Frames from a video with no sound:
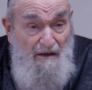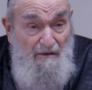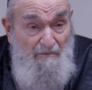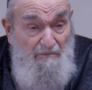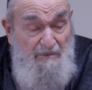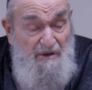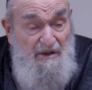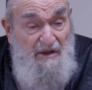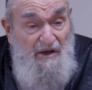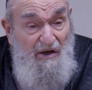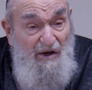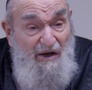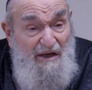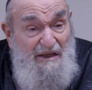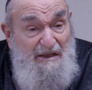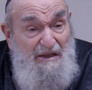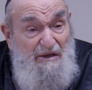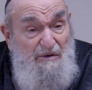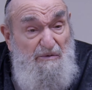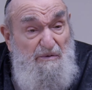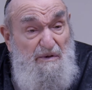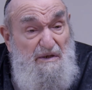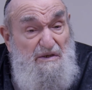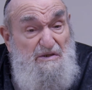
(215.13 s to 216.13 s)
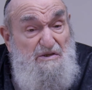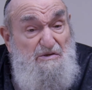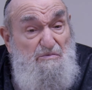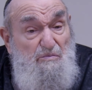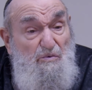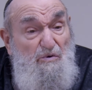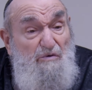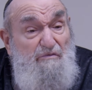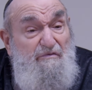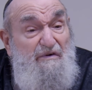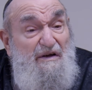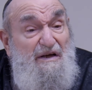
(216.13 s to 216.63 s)
But the idea is
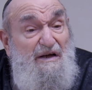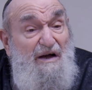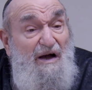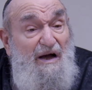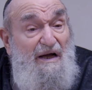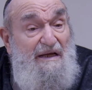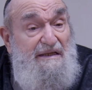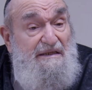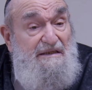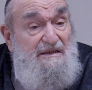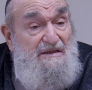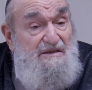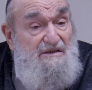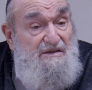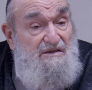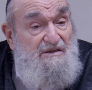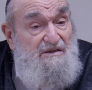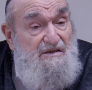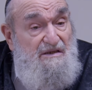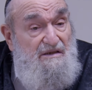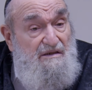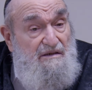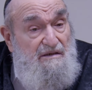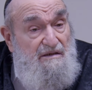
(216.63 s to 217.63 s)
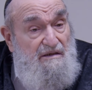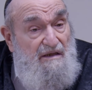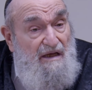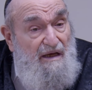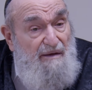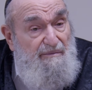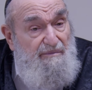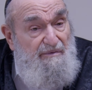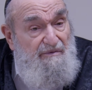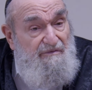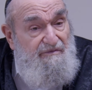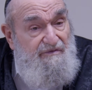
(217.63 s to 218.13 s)
more of a guidance
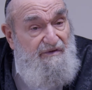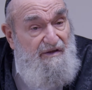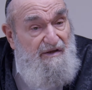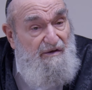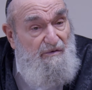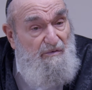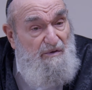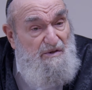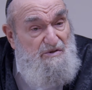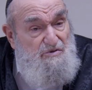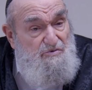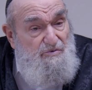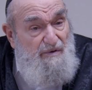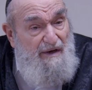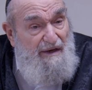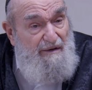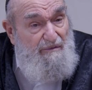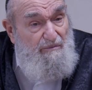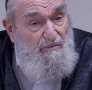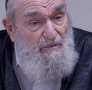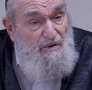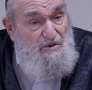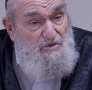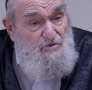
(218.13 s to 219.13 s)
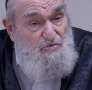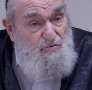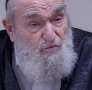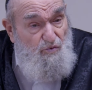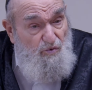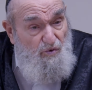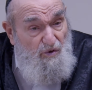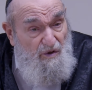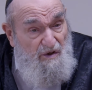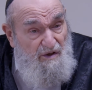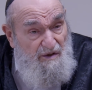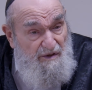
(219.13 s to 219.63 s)
type of thing, what's right and what's
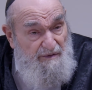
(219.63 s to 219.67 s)
wrong.